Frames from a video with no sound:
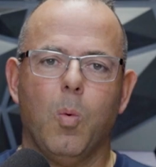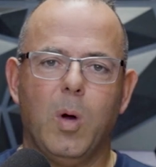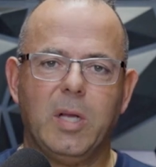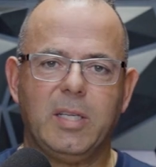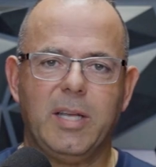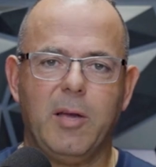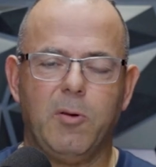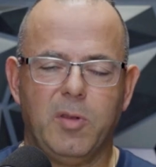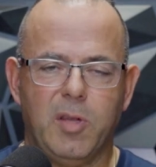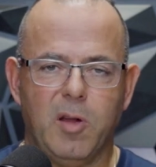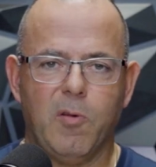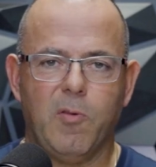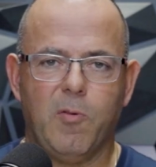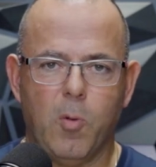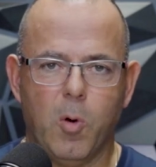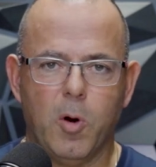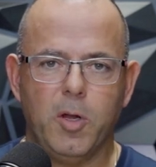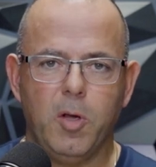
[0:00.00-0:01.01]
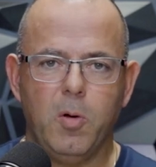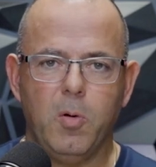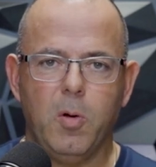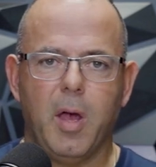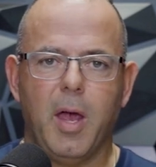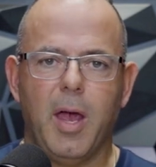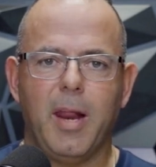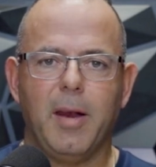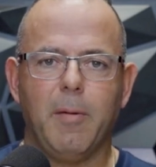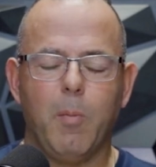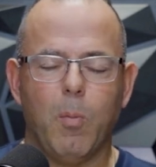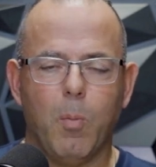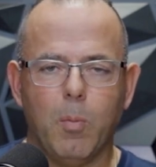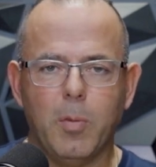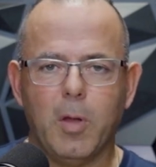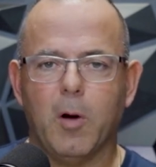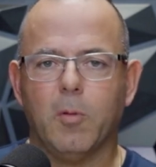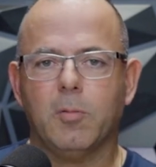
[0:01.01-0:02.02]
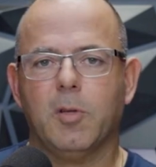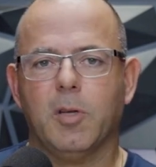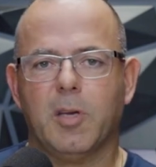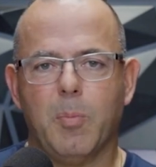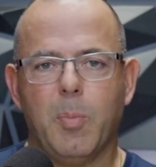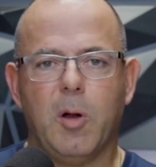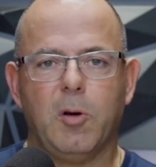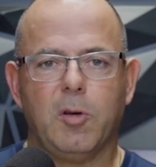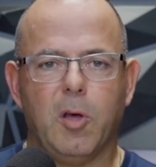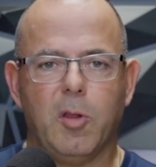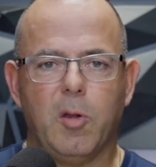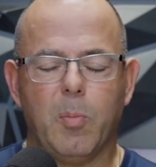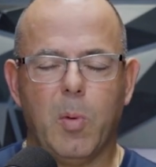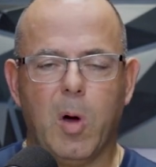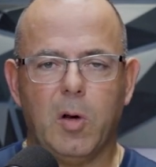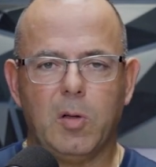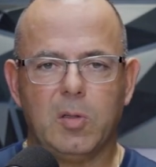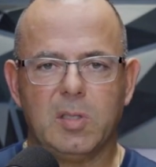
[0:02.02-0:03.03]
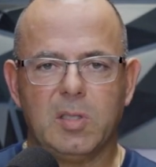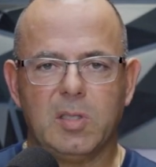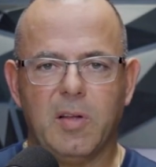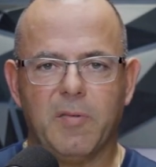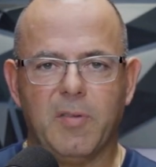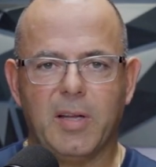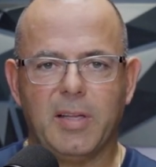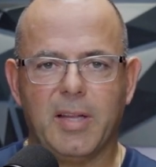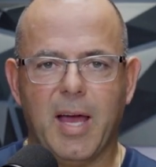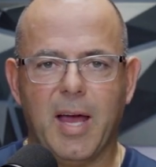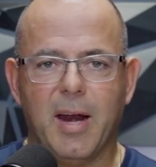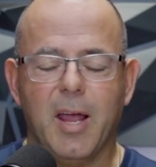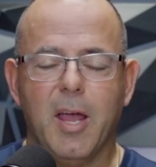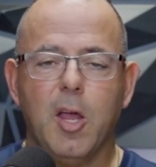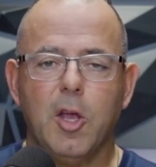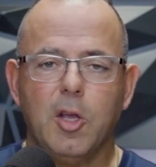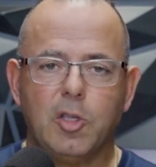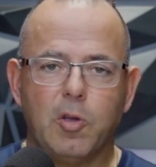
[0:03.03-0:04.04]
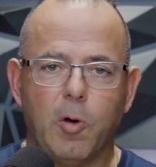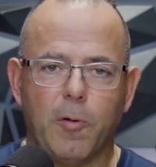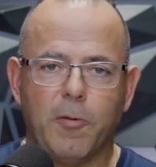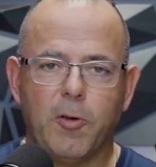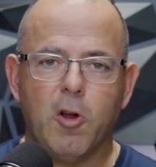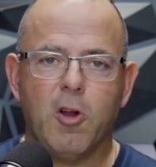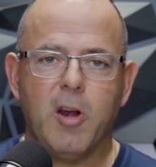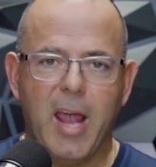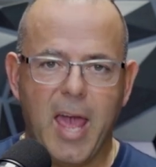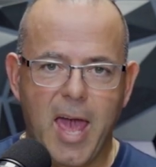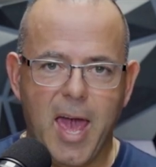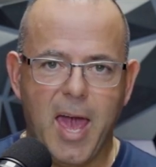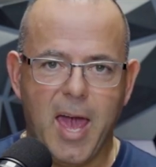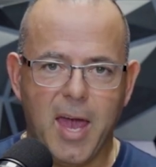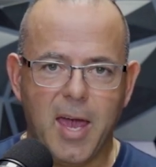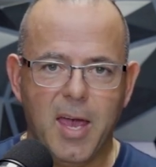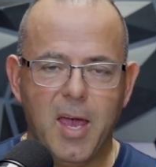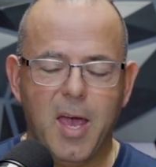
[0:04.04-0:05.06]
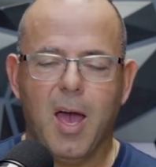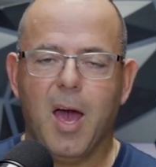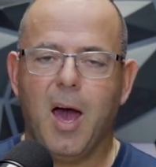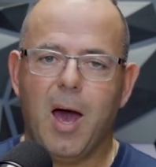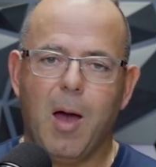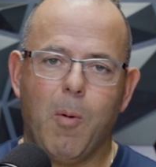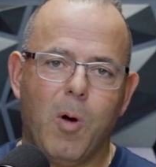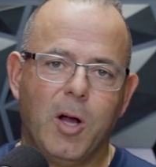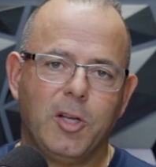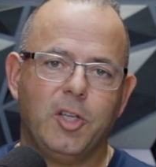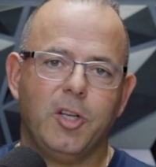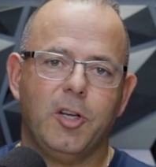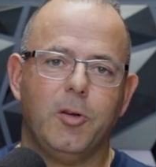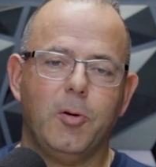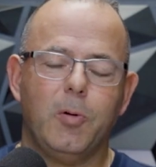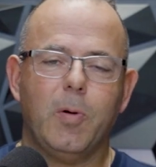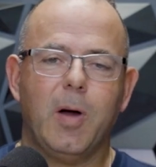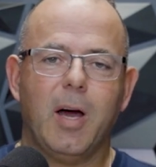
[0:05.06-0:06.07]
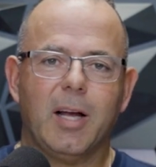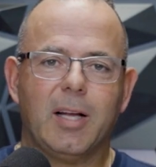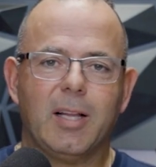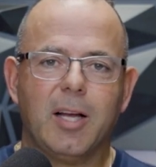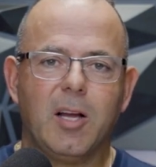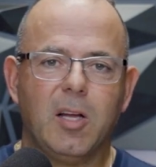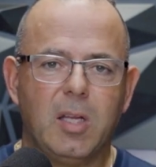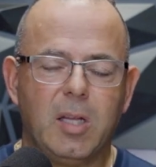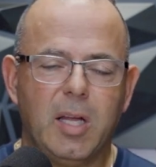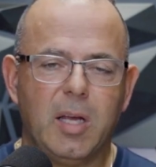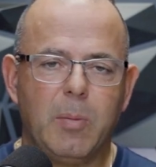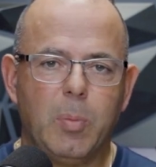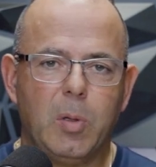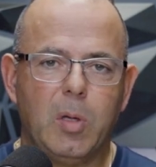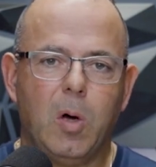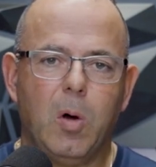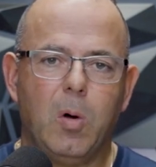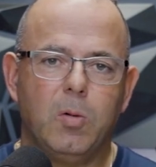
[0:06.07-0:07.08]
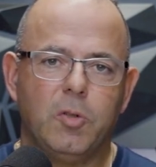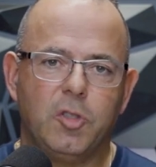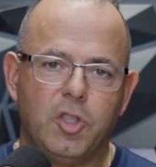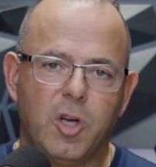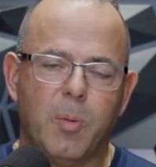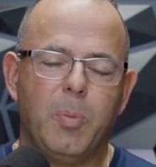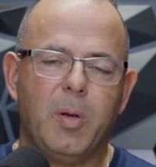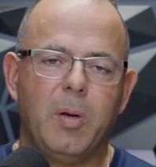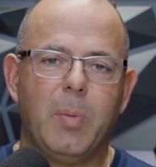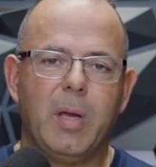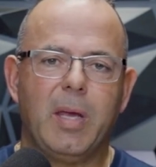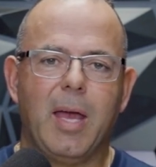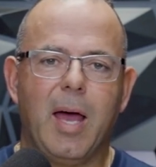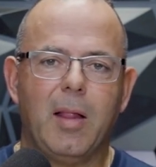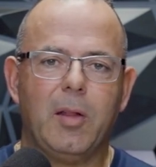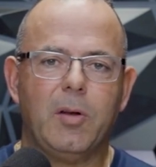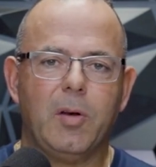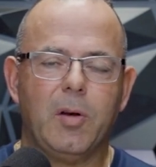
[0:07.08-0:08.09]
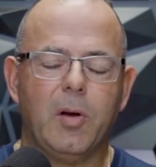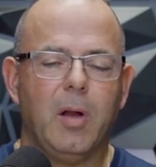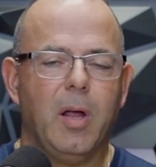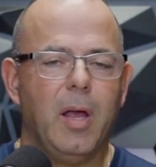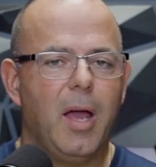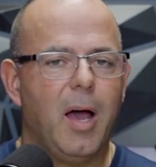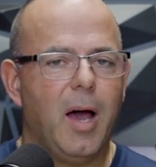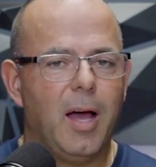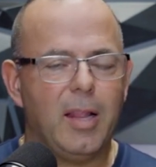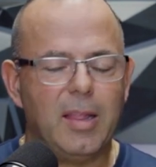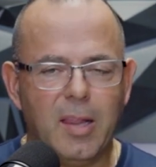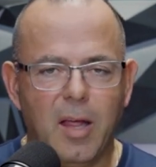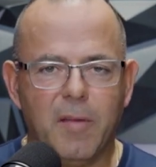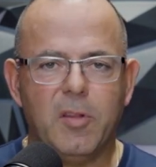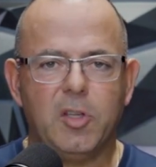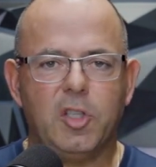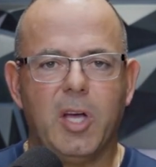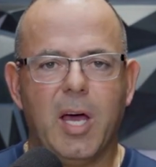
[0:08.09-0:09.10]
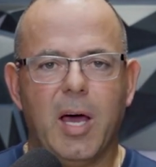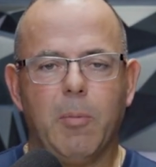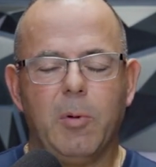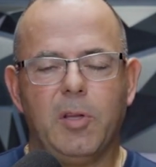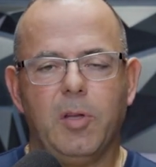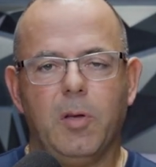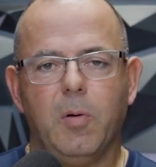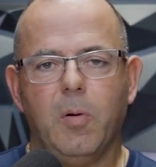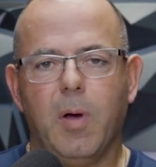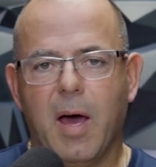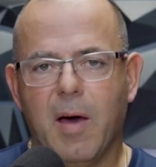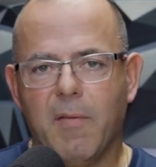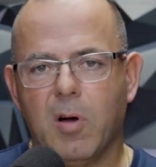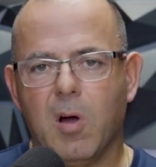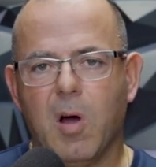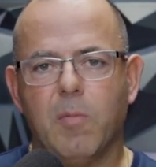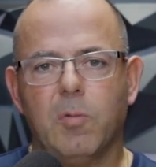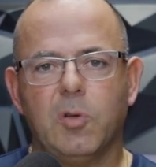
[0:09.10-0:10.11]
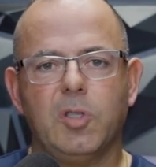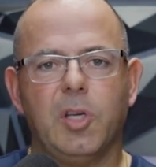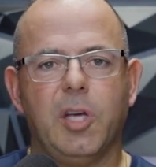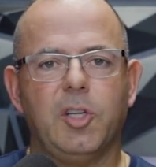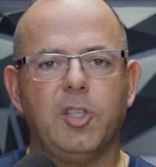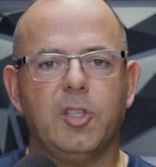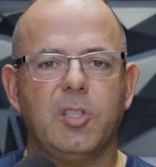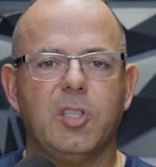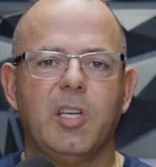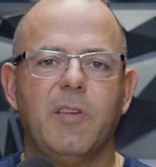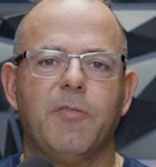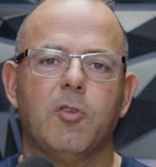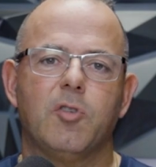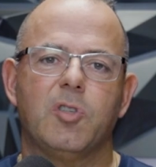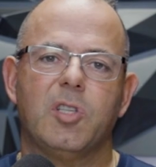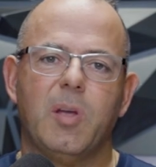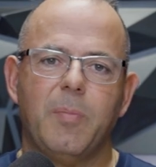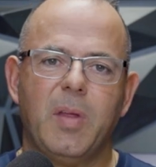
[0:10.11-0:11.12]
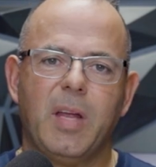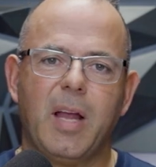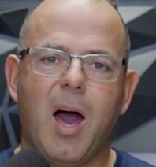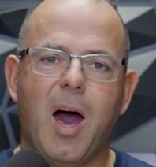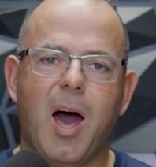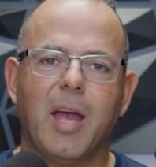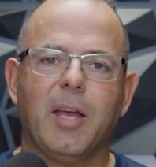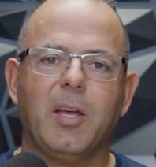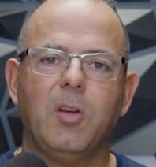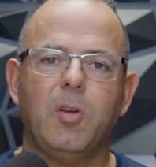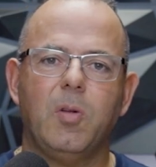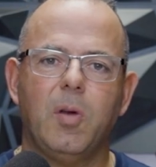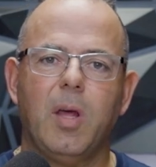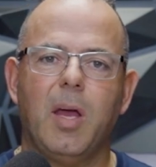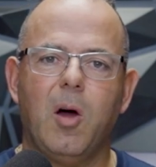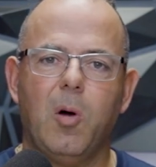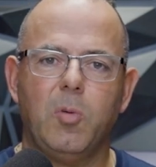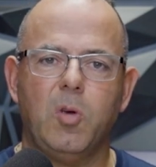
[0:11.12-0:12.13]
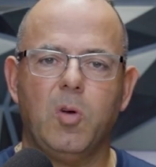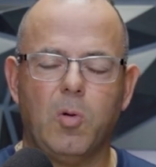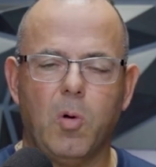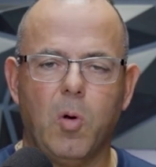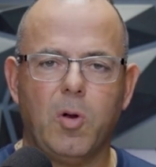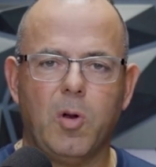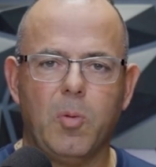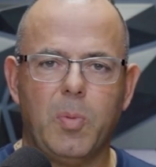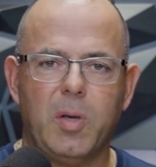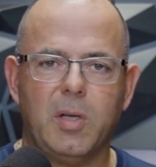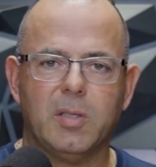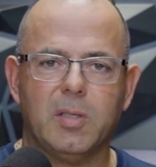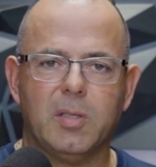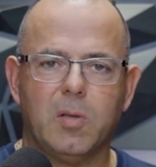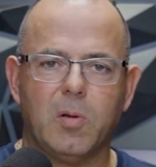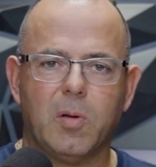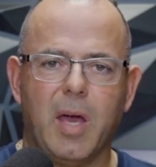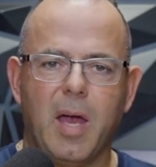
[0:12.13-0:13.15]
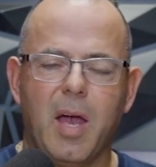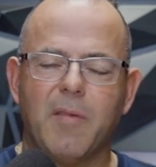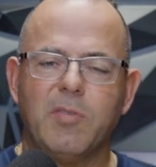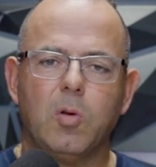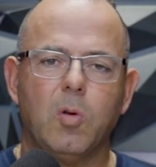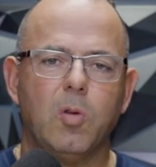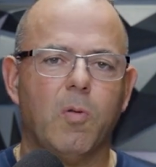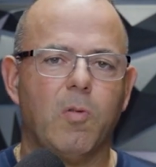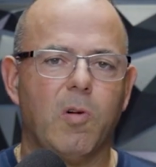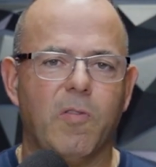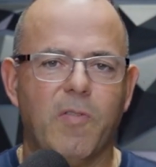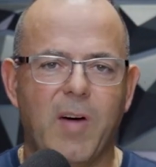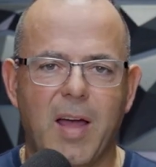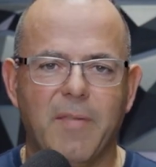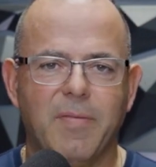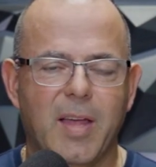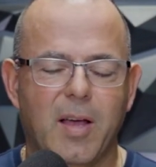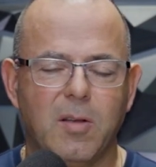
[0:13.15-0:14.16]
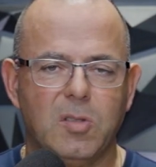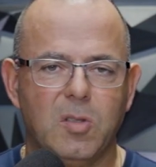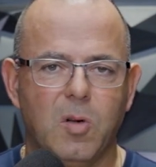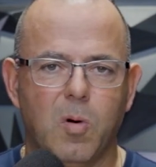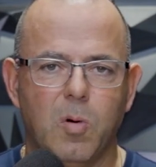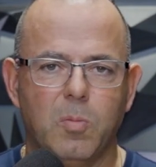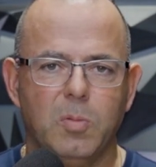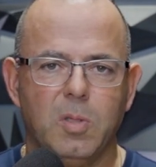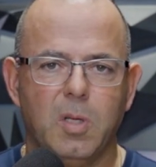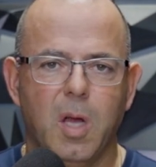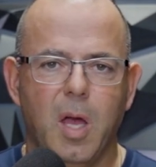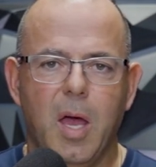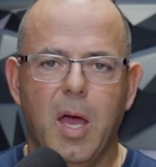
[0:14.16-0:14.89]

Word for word: what's out there for you and, you know, to compare to other models and stuff like that. So if you're an A, I want you to uh, click on the link below, jump into my calendar, I'd love to chat with you, have a conversation, see if there's something I can do to help you grow your business. Okay, I've sold over 5,000 homes.